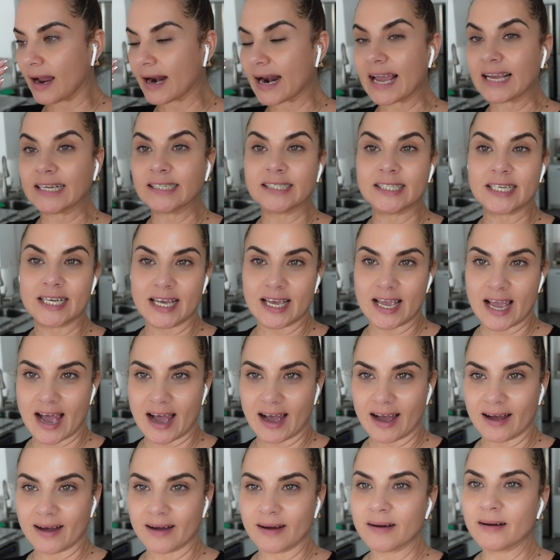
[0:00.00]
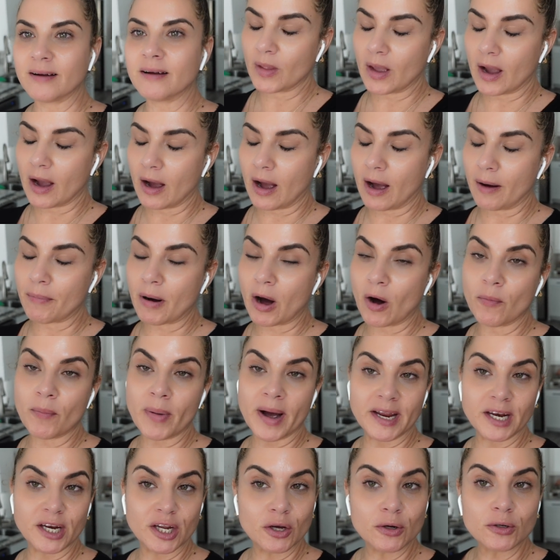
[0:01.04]
an idea about
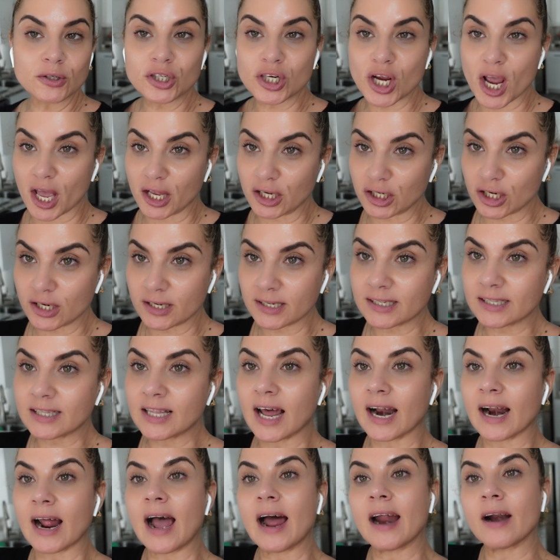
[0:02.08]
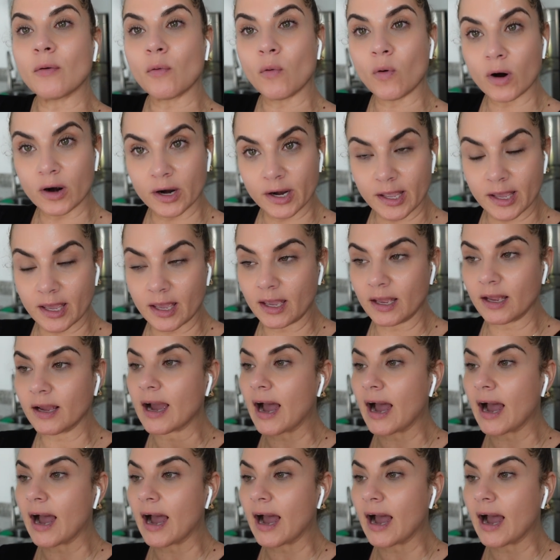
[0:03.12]
my new changes that are working,